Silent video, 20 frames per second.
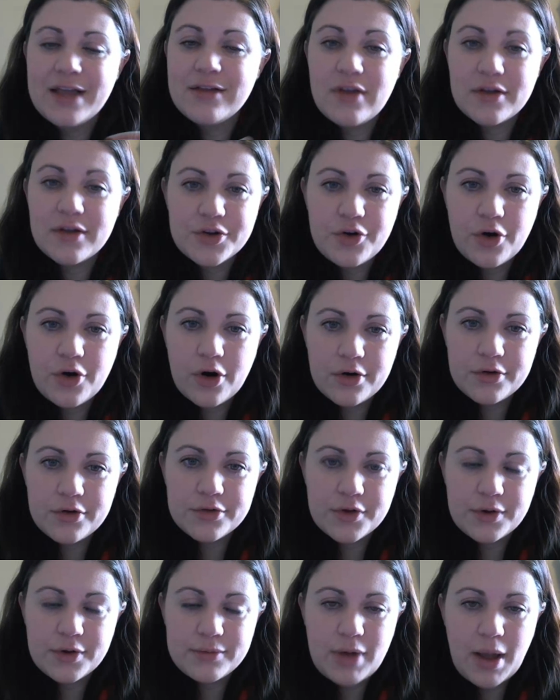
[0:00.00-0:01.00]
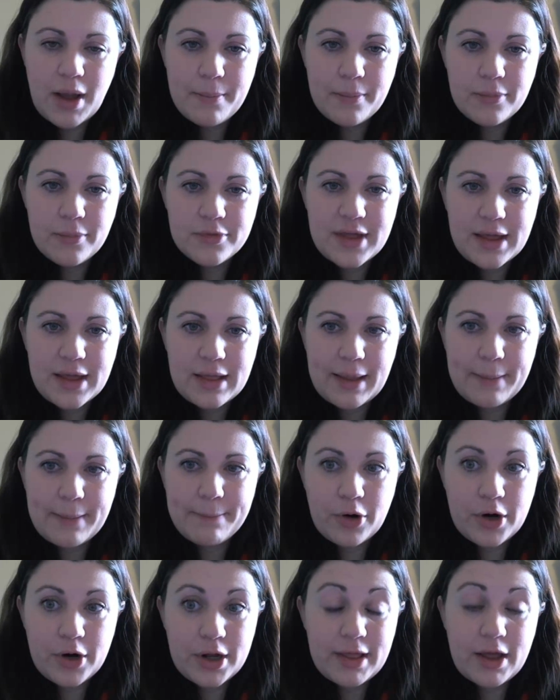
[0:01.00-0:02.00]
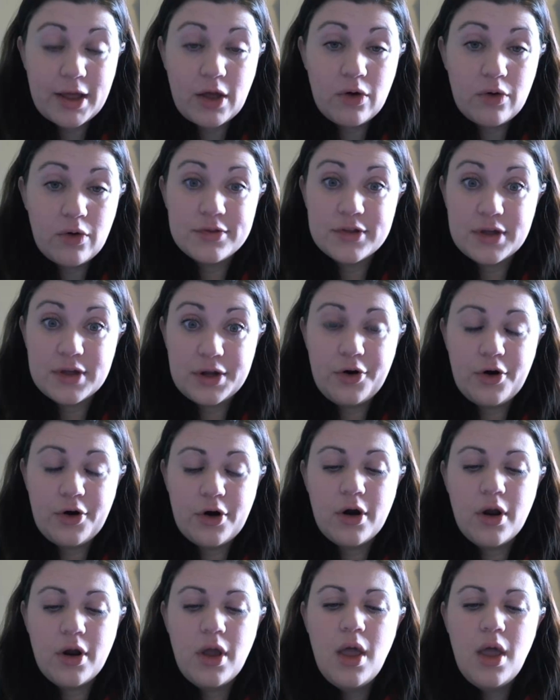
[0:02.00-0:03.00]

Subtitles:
It doesn't hurt, so I'm not saying like burning, like, oh, it's going to hurt.